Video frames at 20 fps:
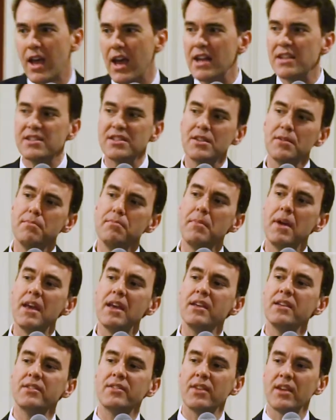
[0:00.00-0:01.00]
It's an
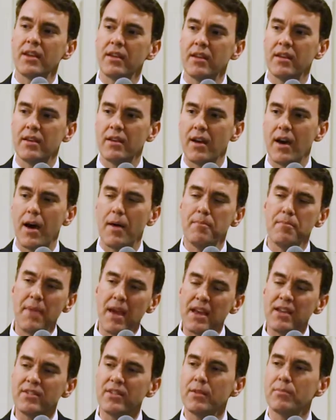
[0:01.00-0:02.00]
amazing,
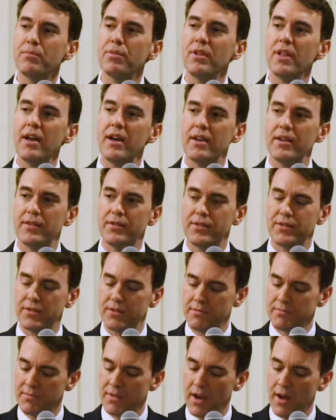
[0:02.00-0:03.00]
amazing place
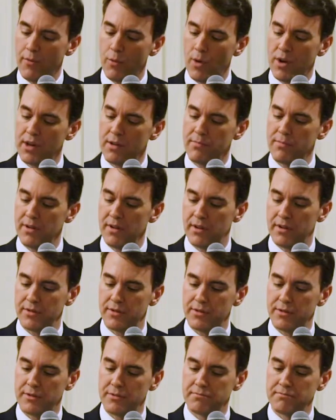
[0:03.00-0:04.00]
of what he
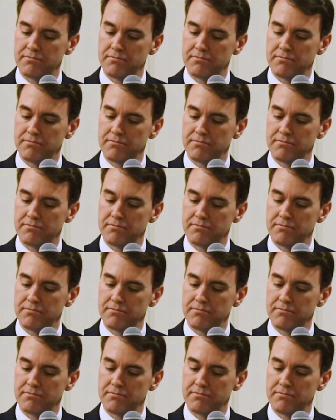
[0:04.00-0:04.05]
built.